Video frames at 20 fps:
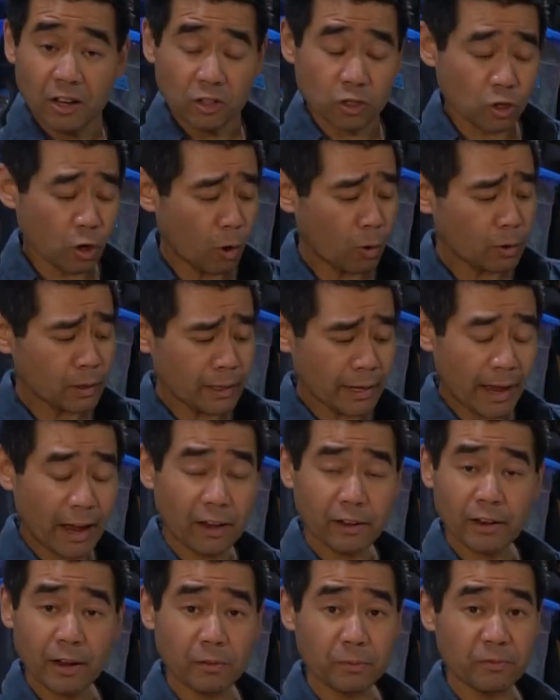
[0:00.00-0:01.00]
Totally
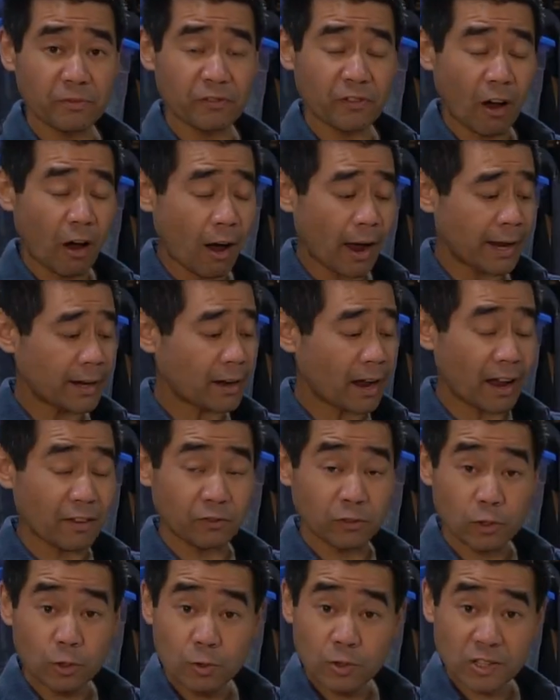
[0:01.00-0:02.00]
held up fine. I've
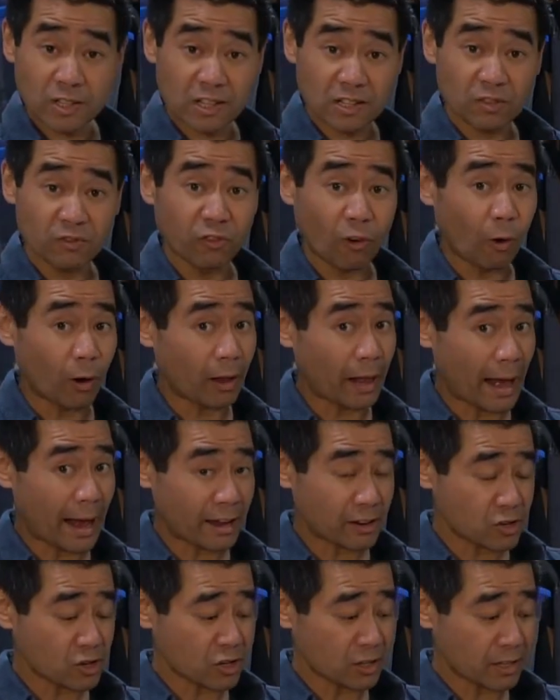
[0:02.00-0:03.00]
used this foil
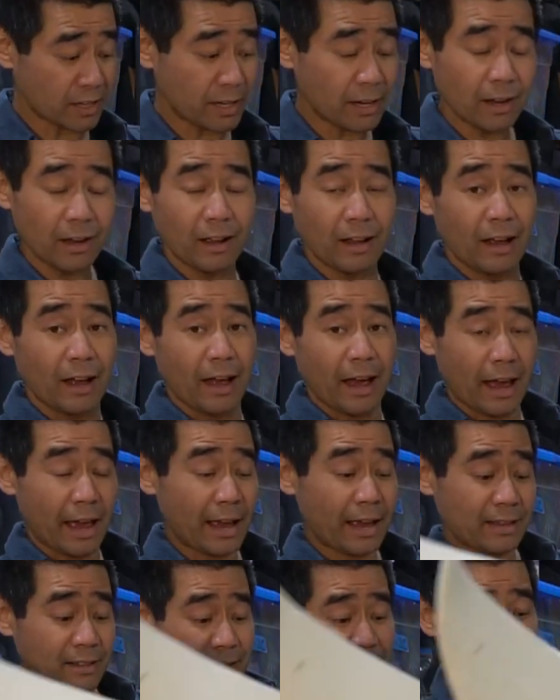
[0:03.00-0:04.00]
actually, and